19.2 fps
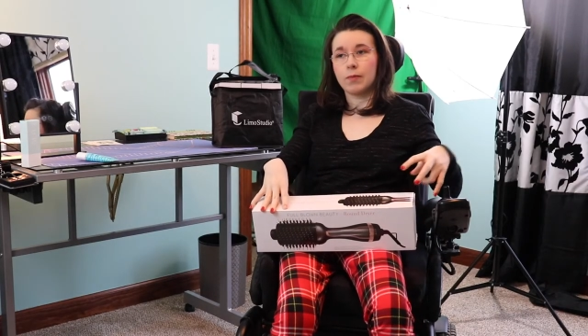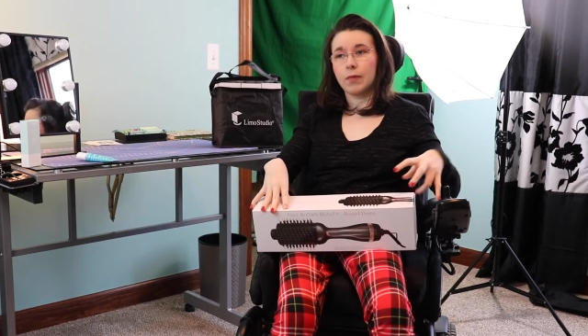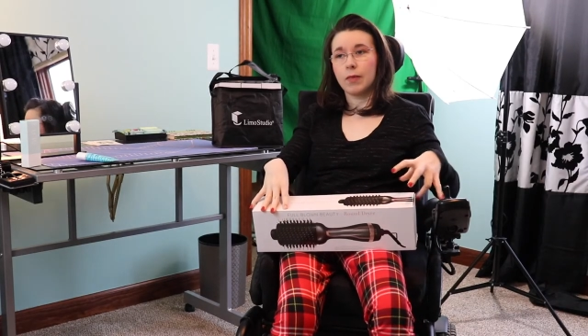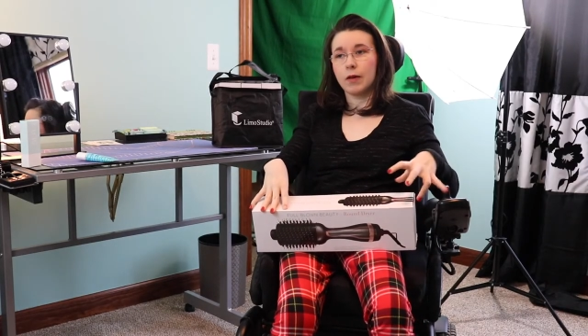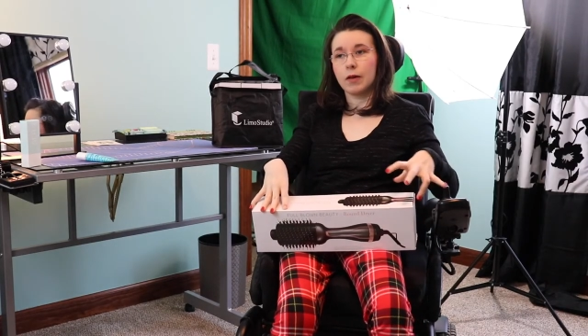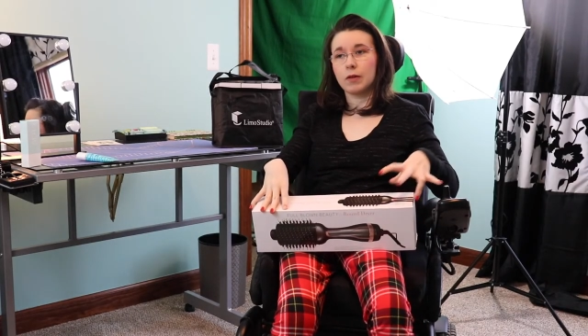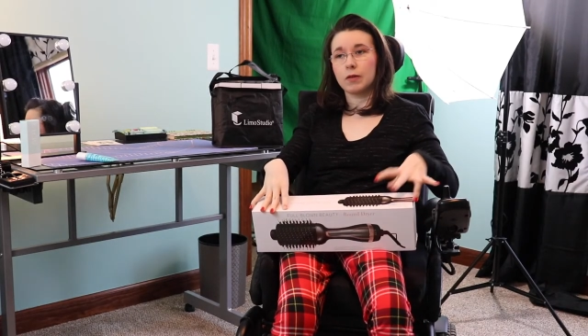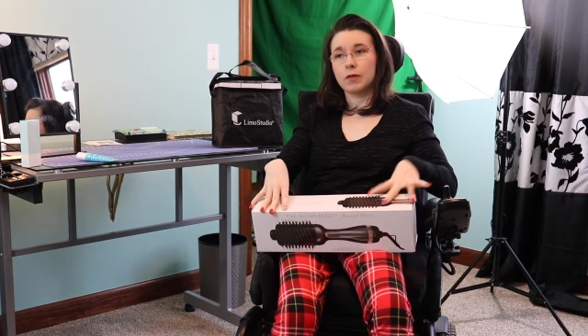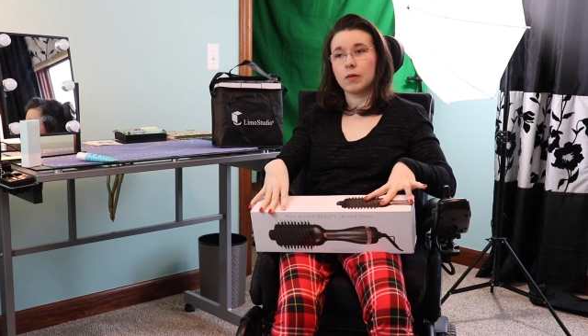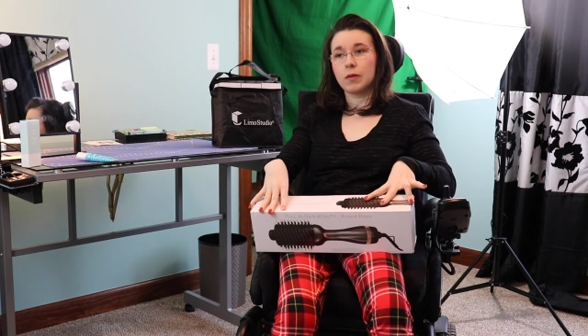
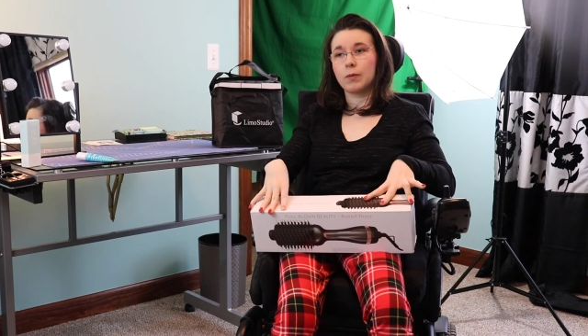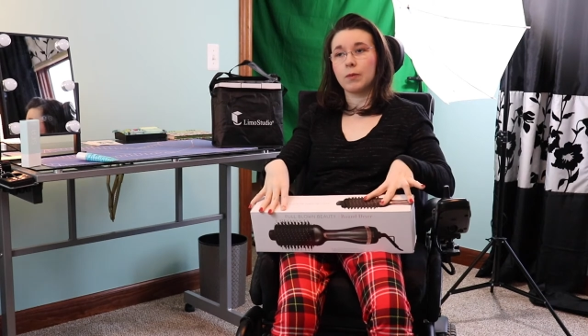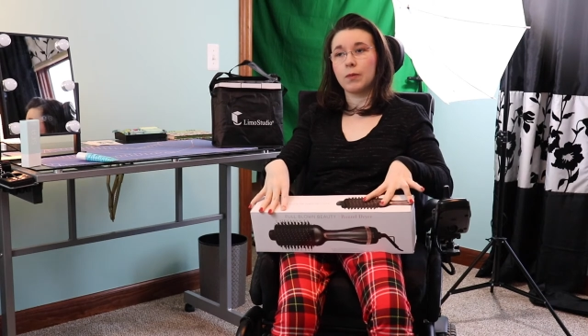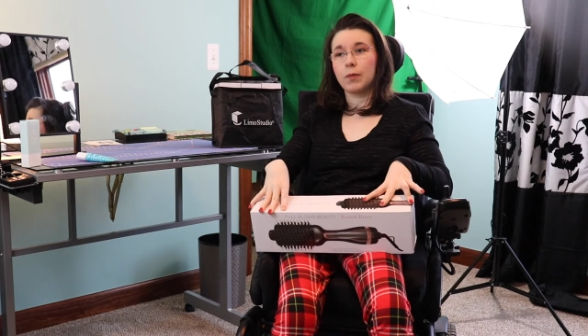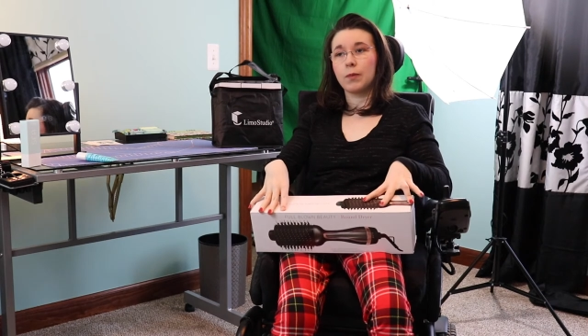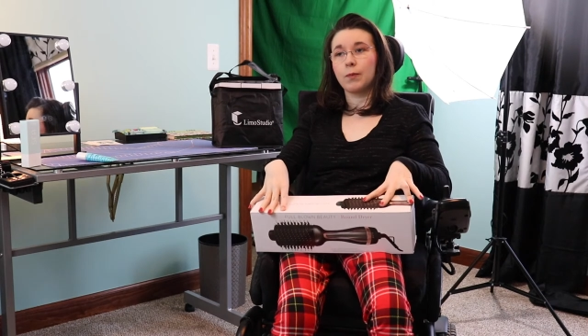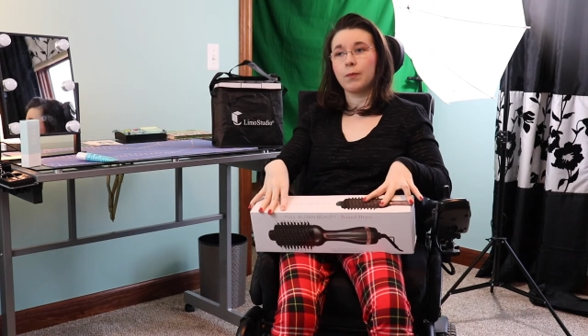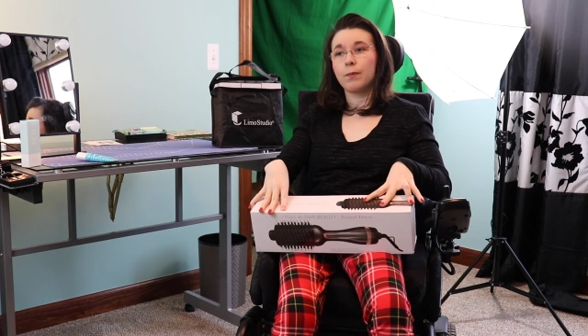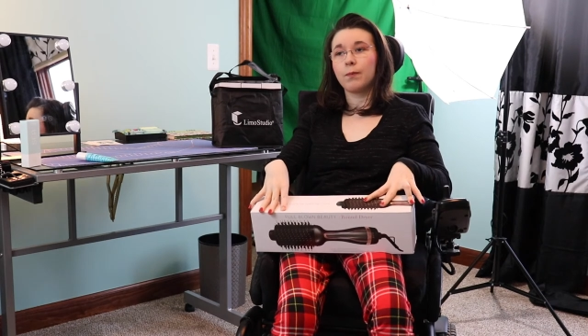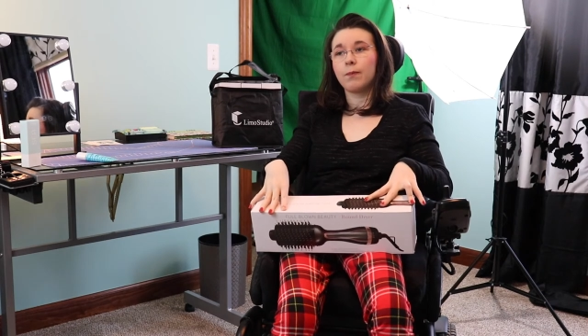basically
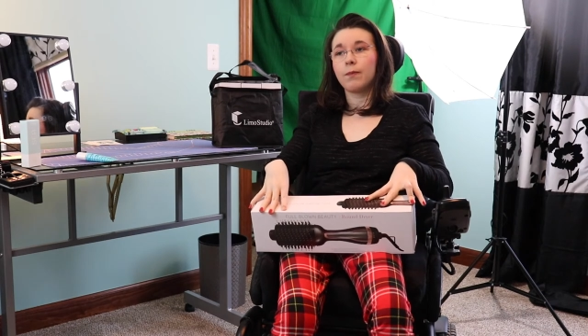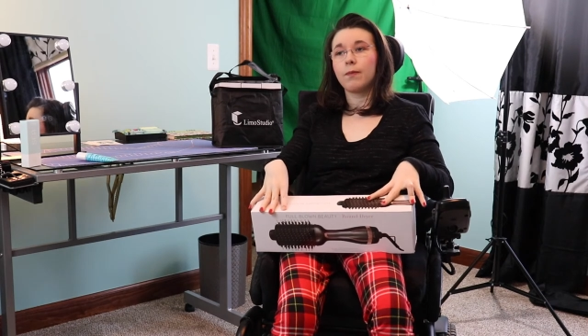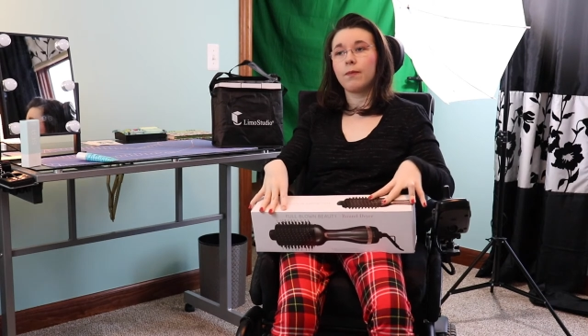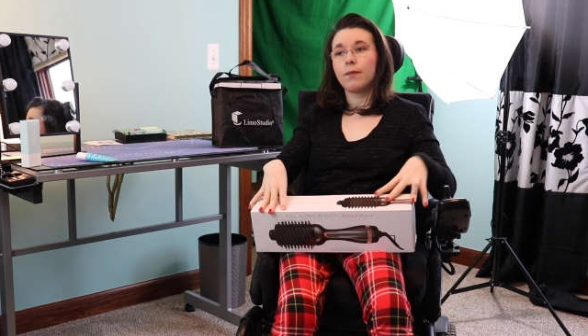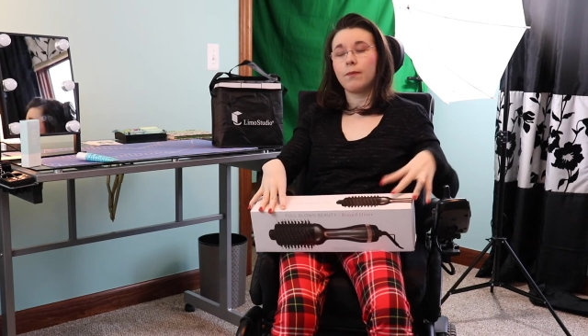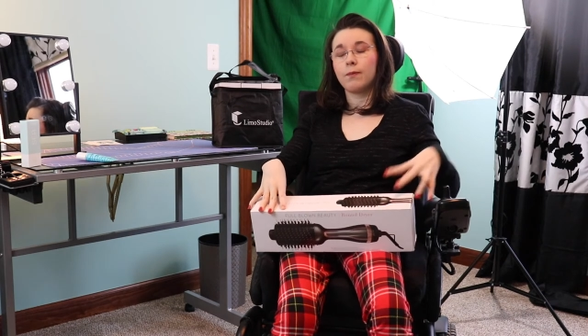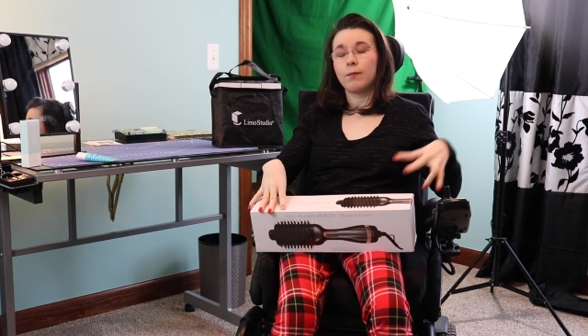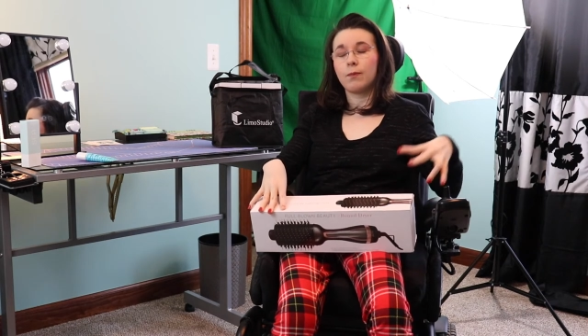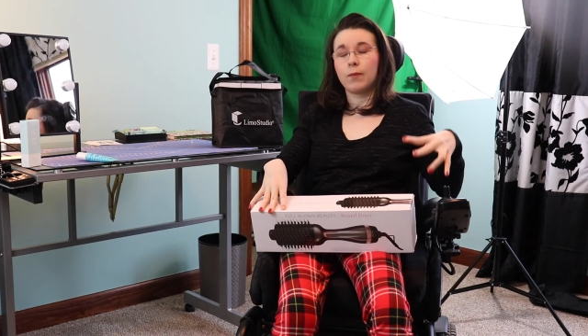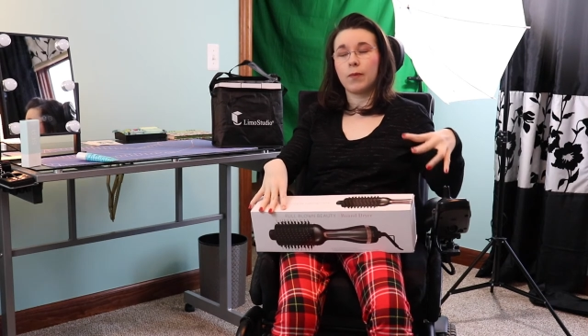
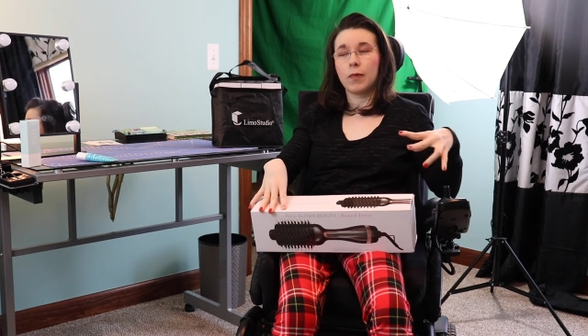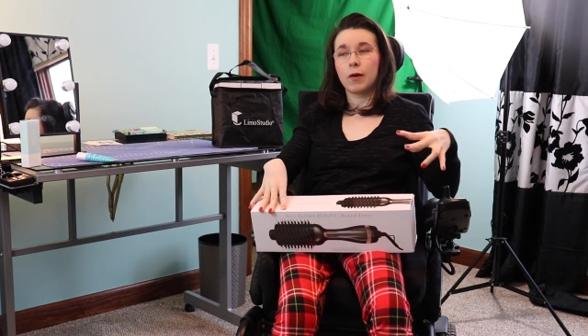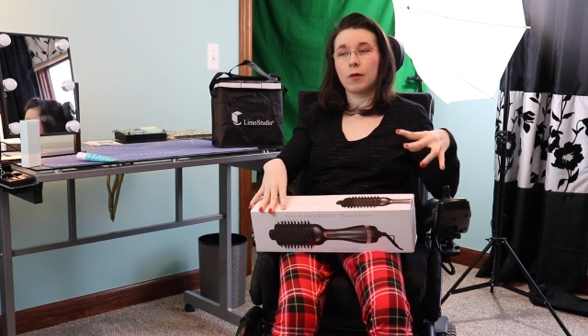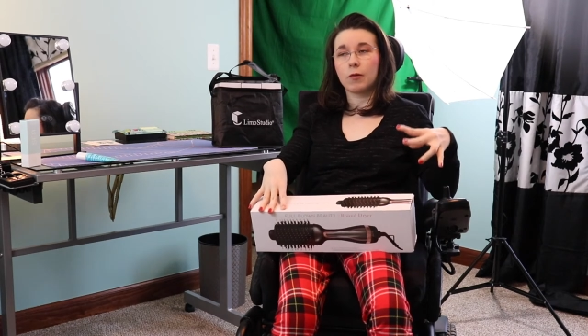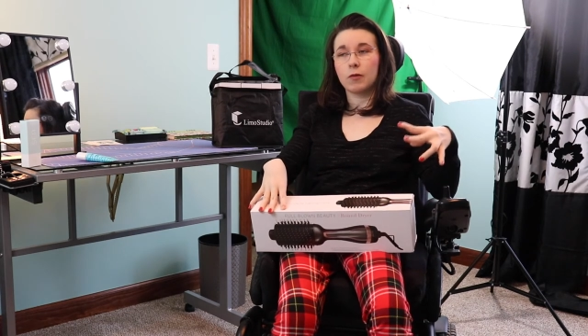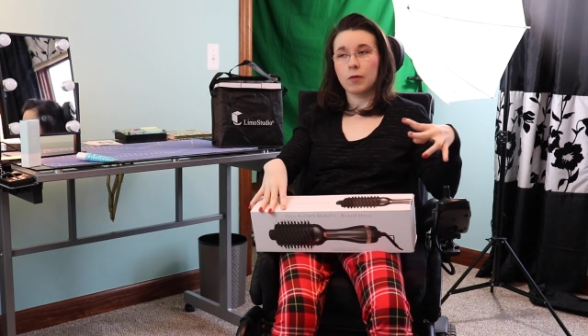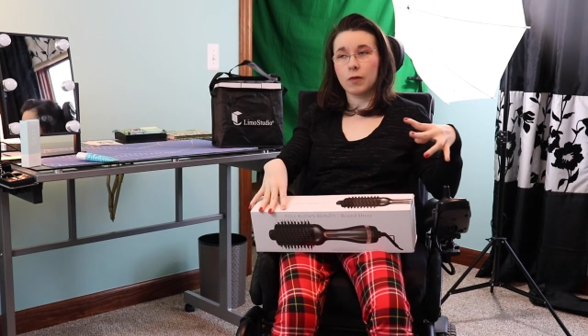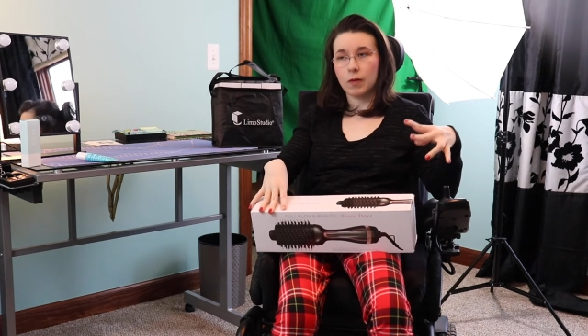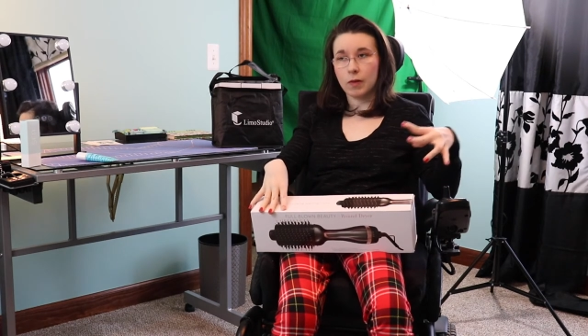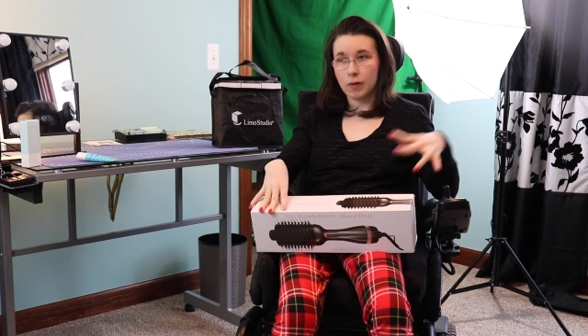
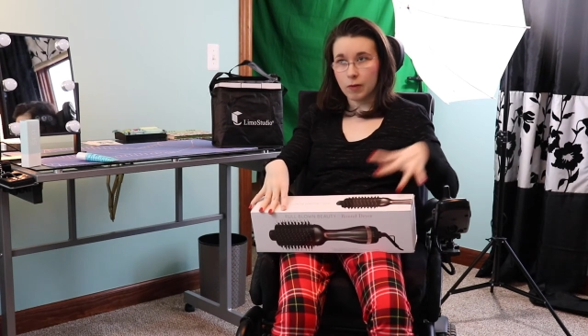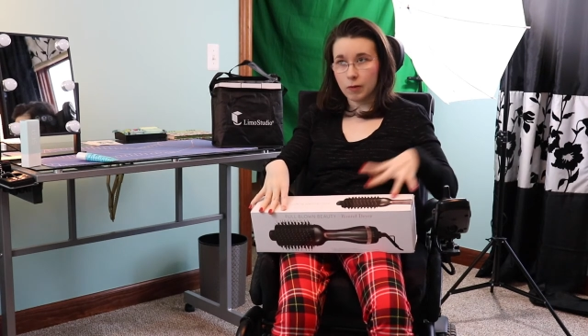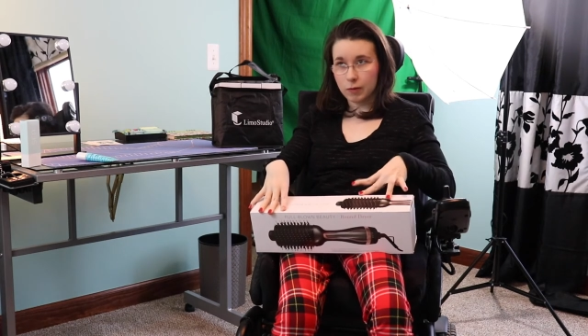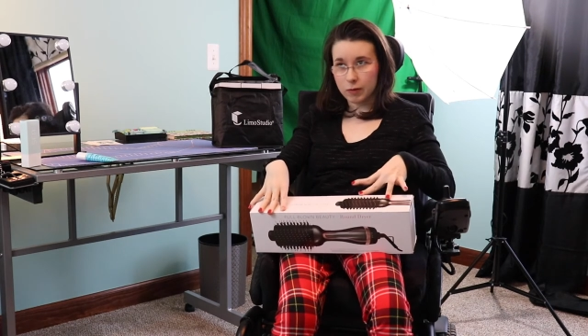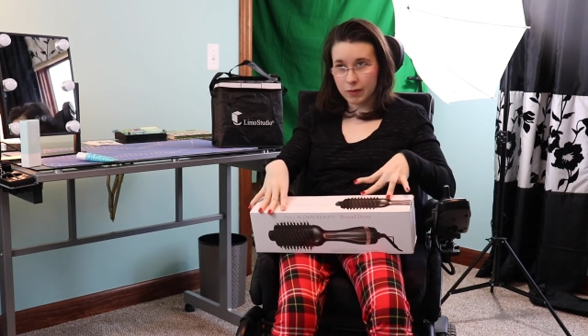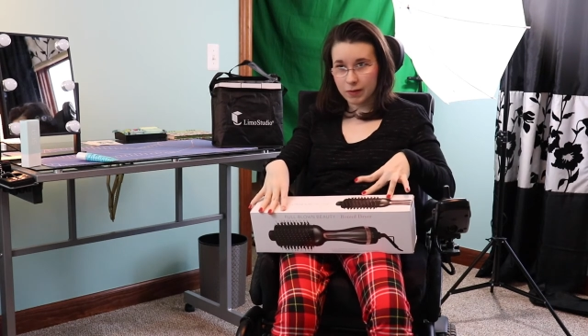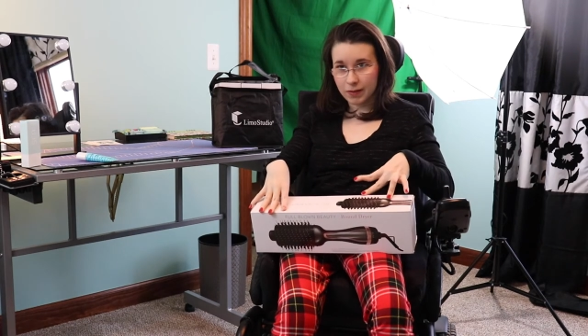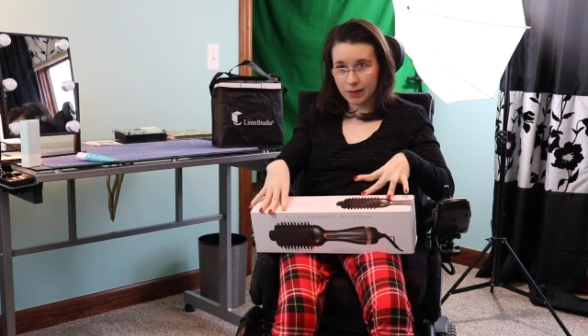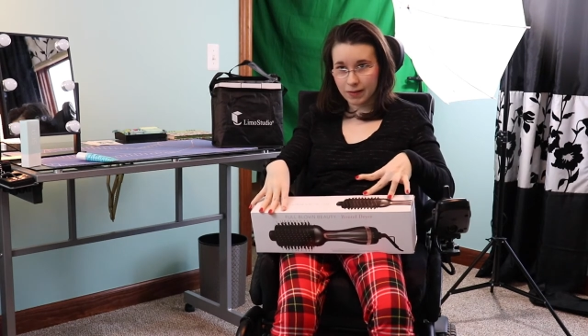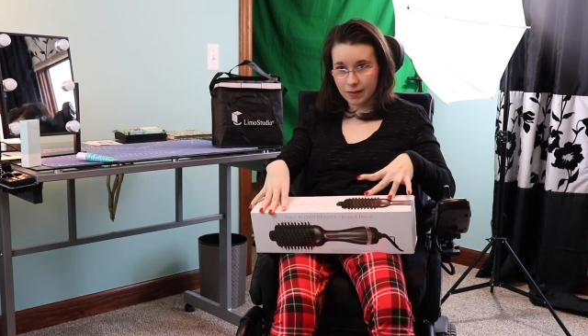both of
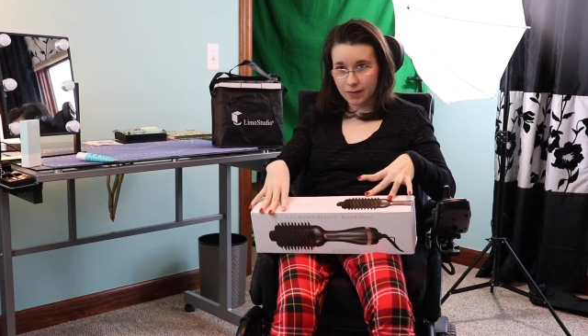those